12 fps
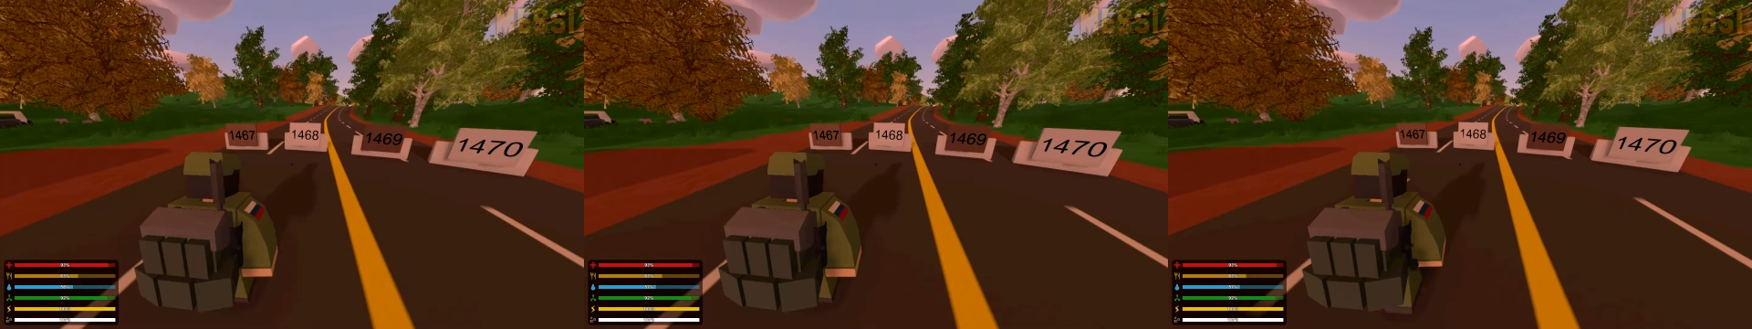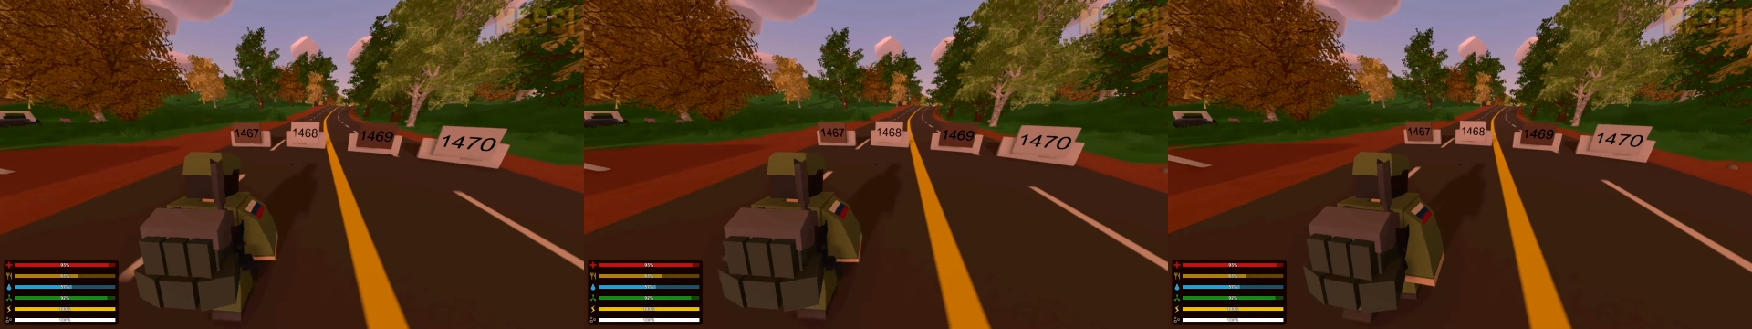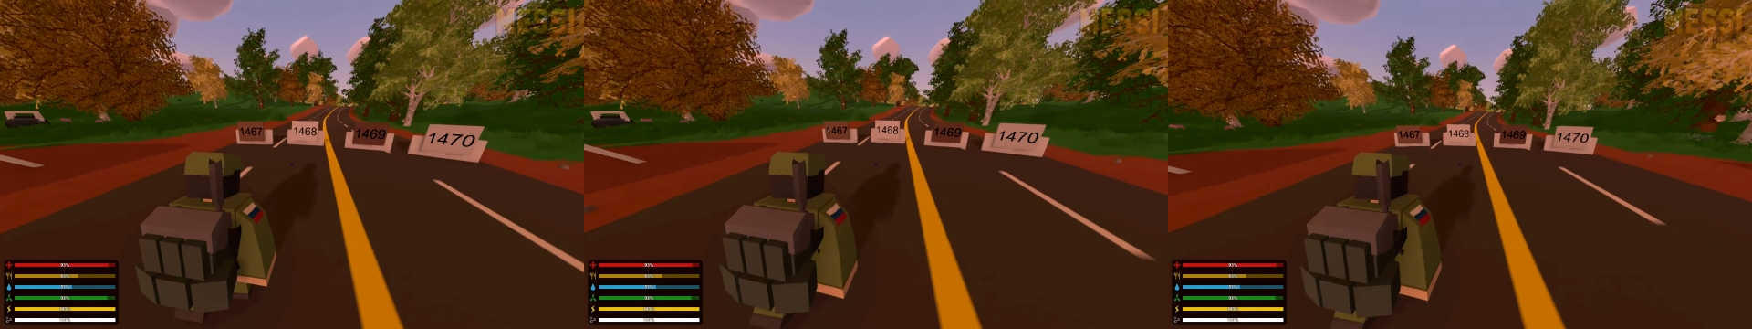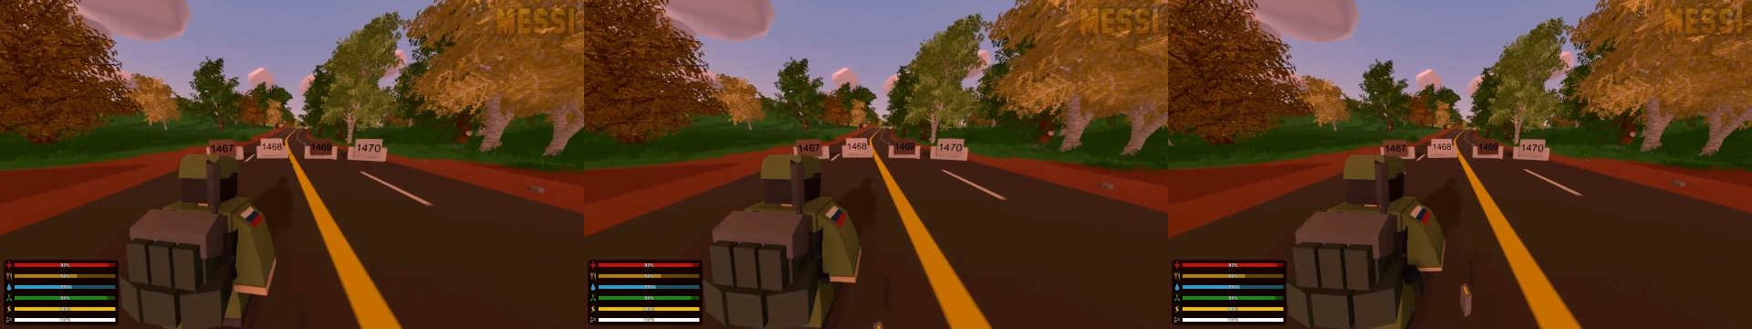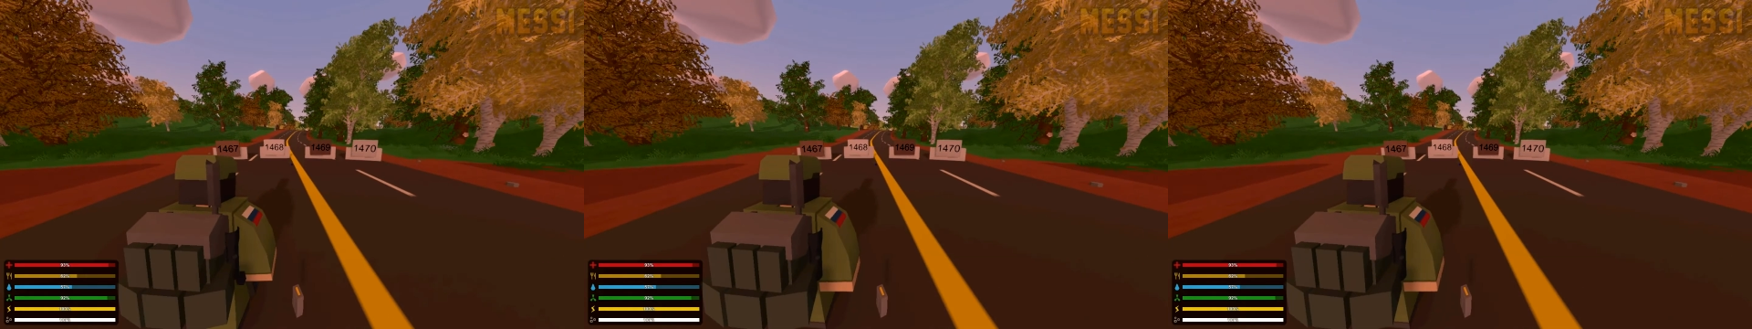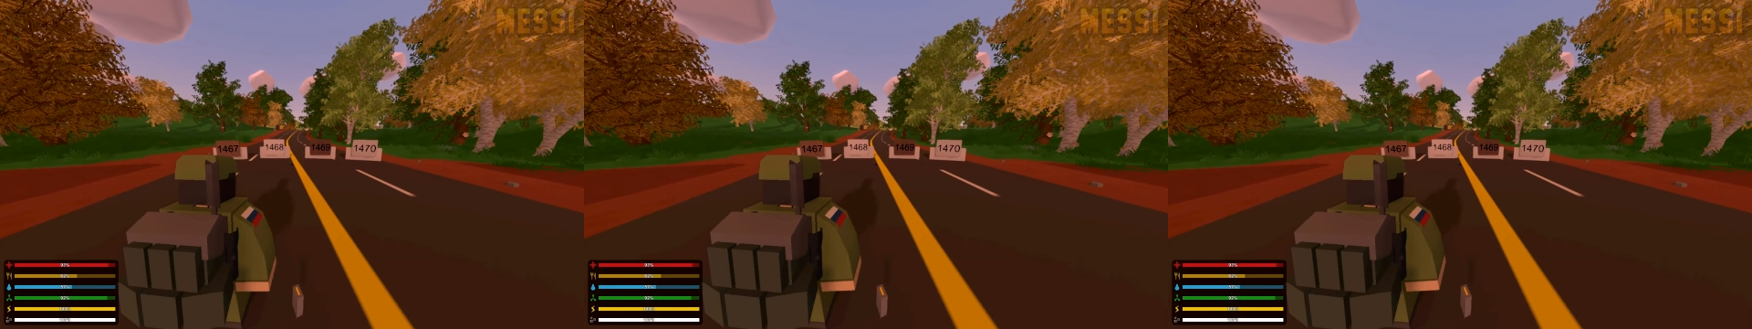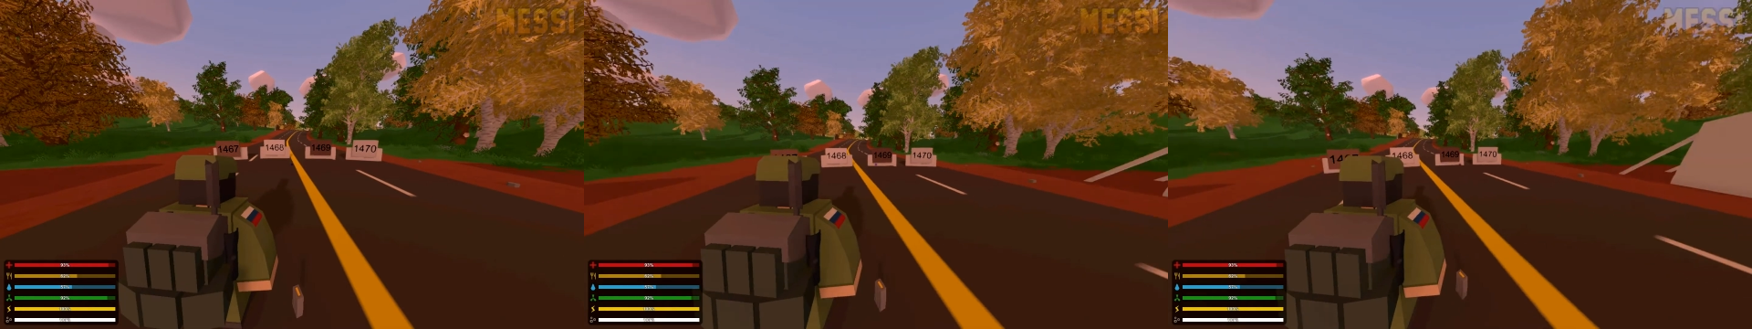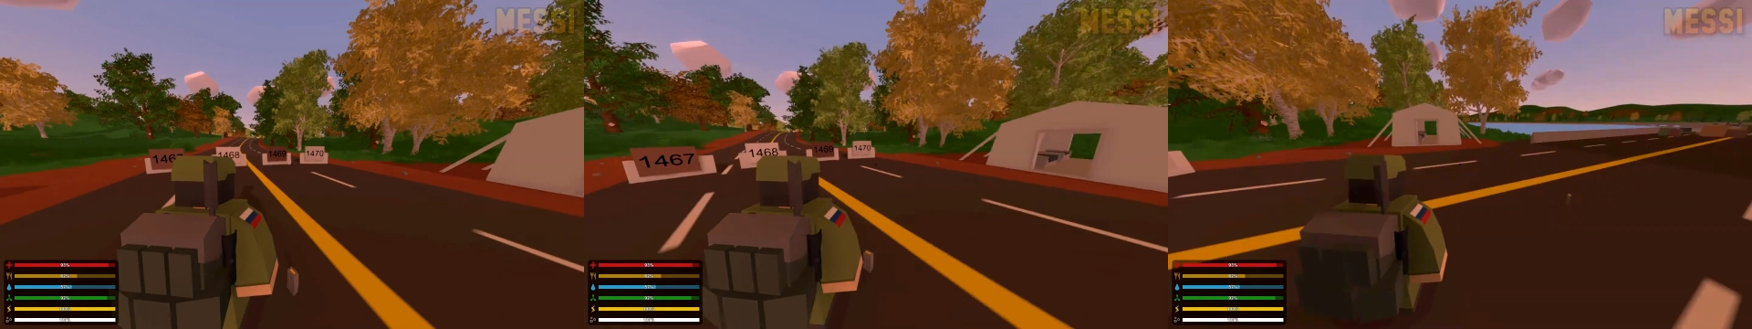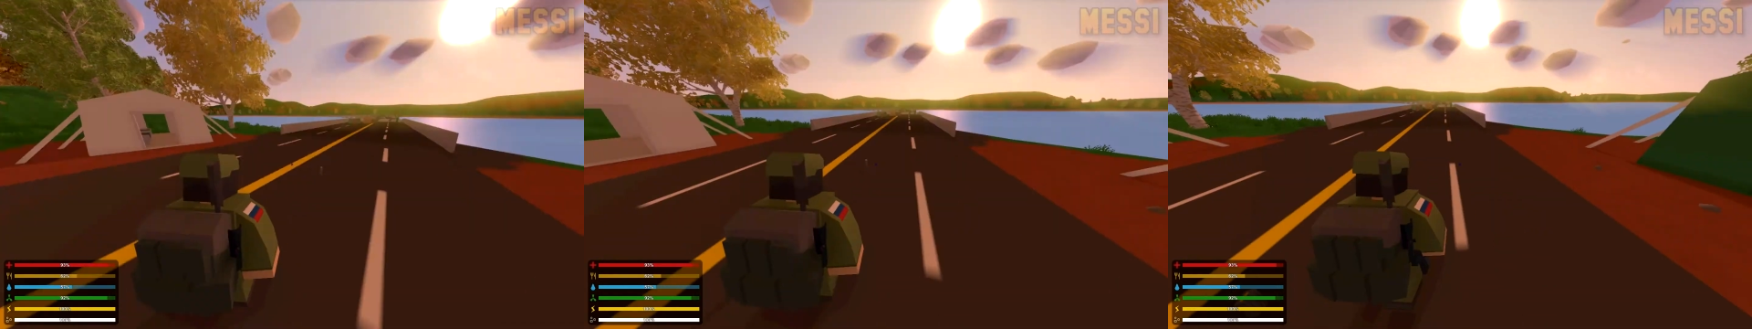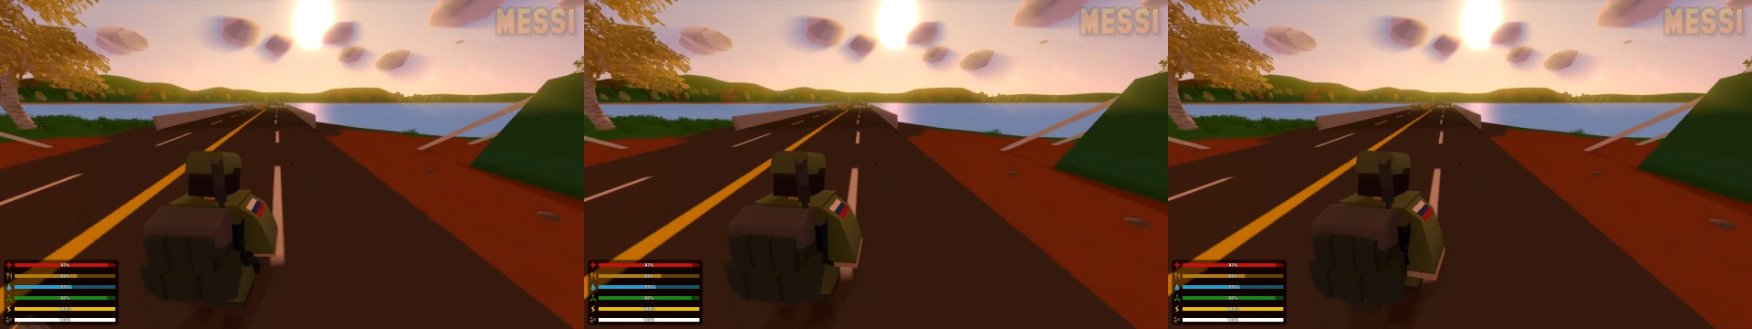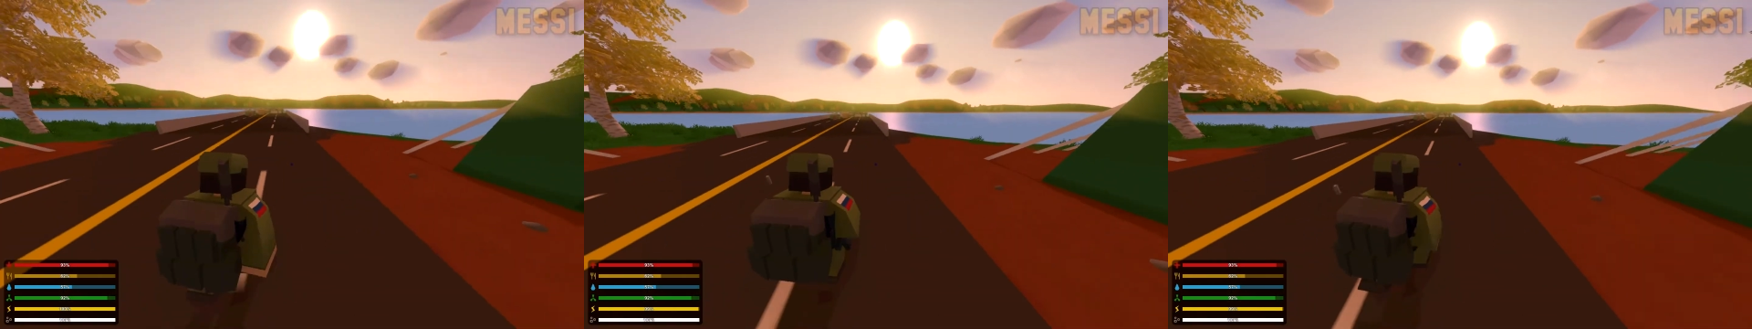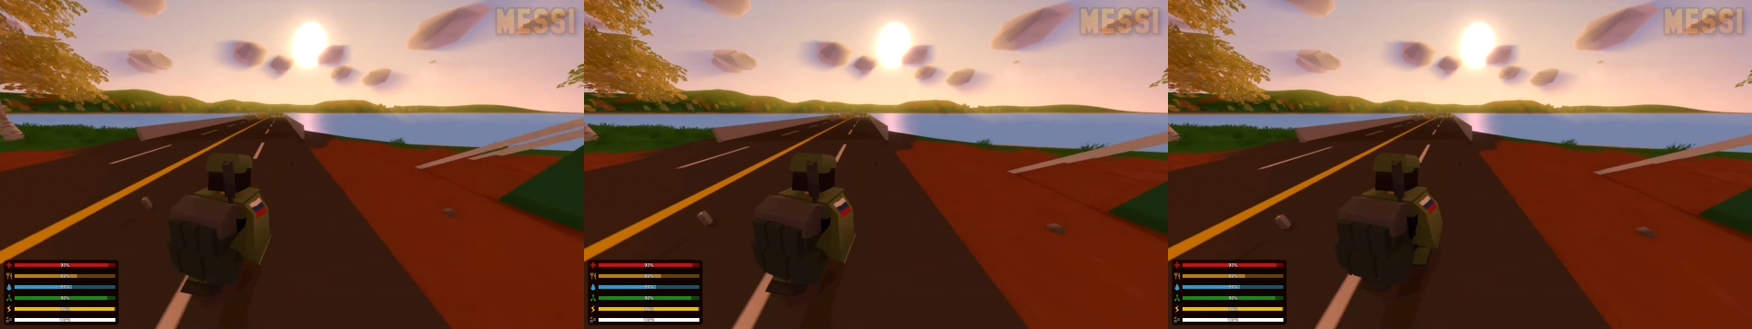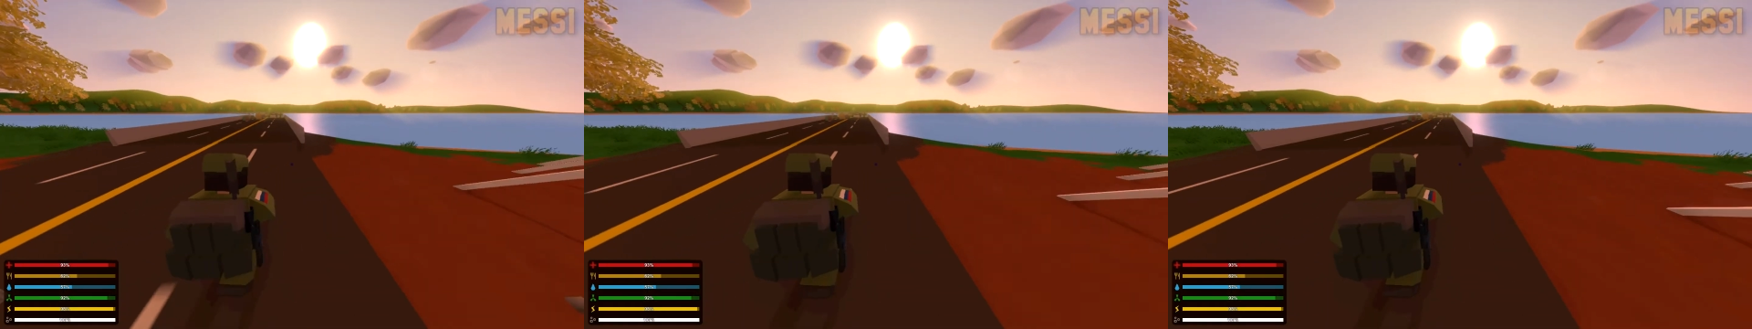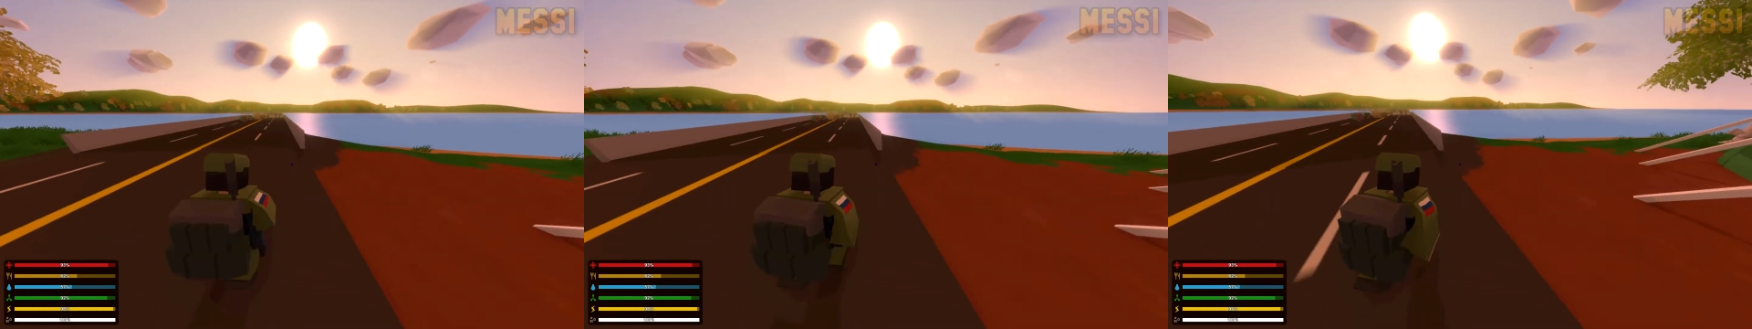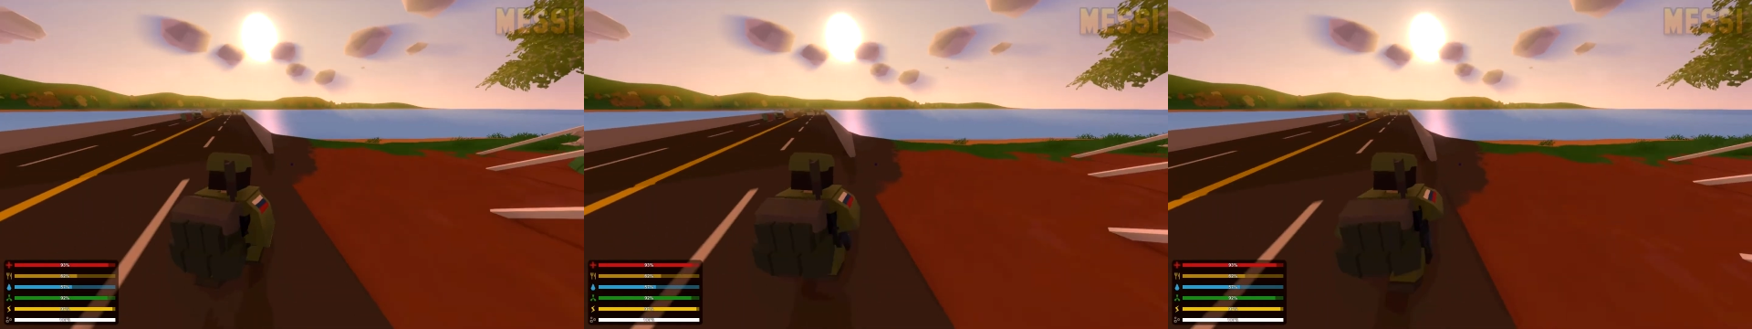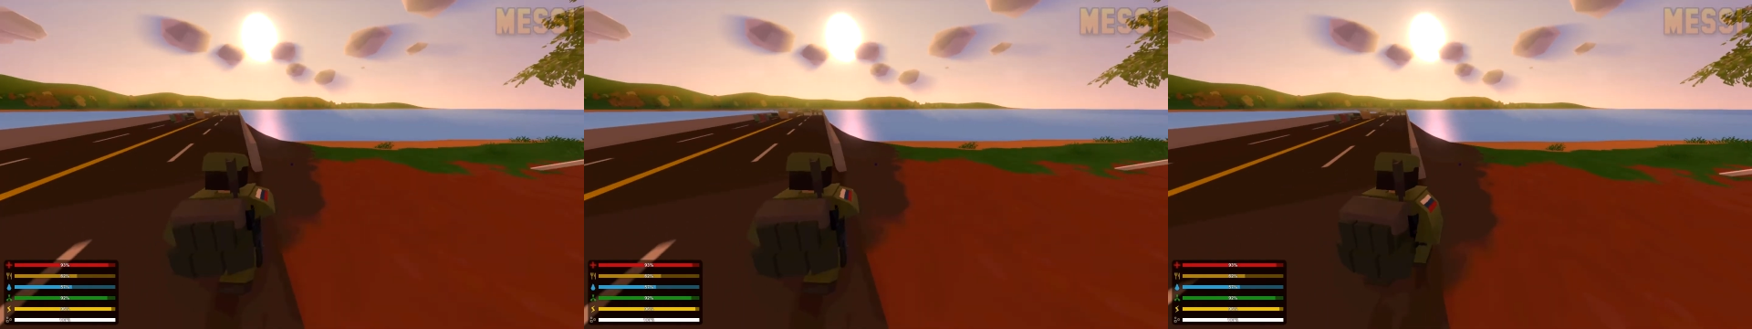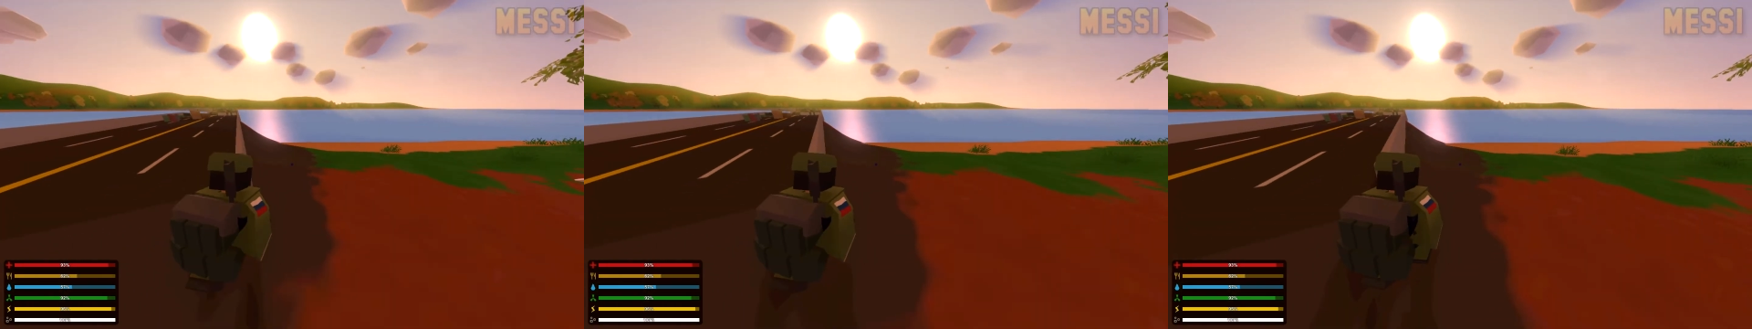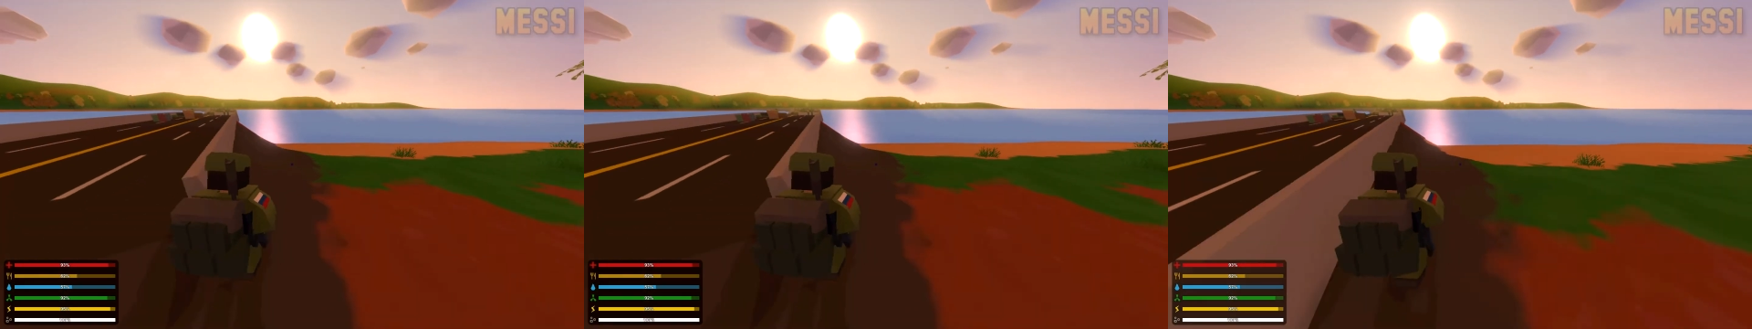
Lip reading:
Nobody's mouth can be seen.